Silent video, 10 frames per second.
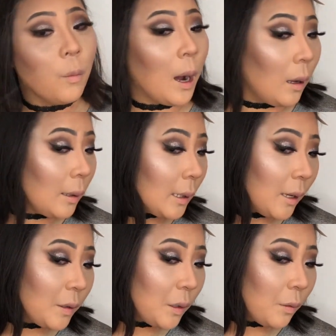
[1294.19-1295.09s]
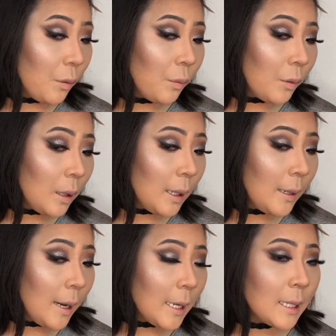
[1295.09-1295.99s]
Wow, that gives you a really
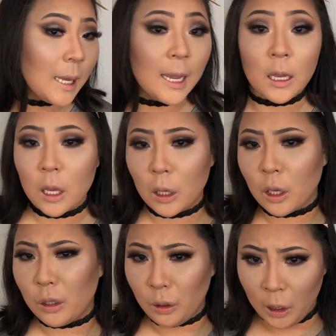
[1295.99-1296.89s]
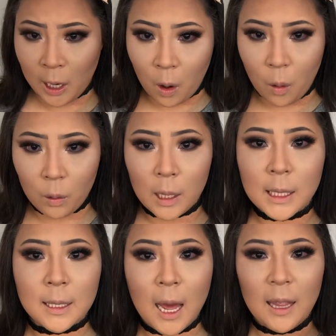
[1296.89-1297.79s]
nice like glow.
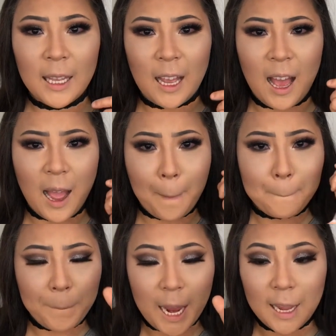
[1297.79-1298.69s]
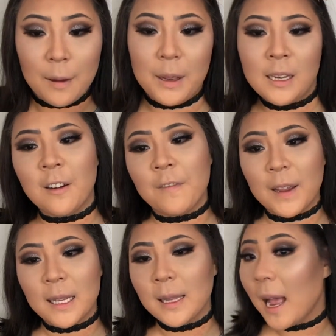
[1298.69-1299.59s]
It's not like a bam in your
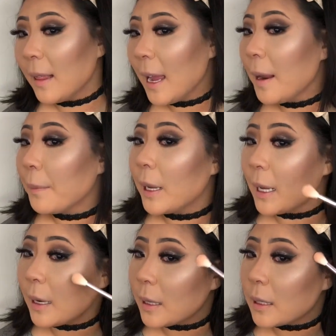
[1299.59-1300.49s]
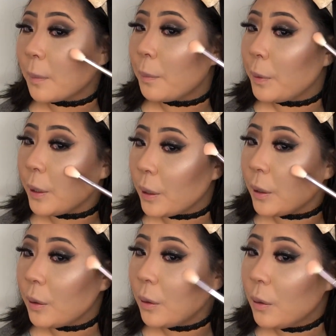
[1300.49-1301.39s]
face highlight, but it is a
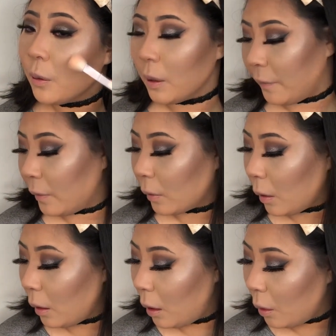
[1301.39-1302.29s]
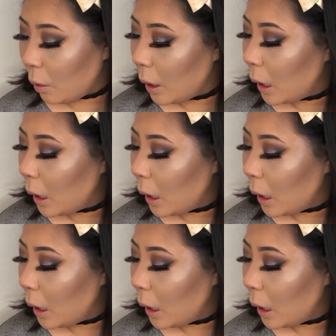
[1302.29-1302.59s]
beautiful glow.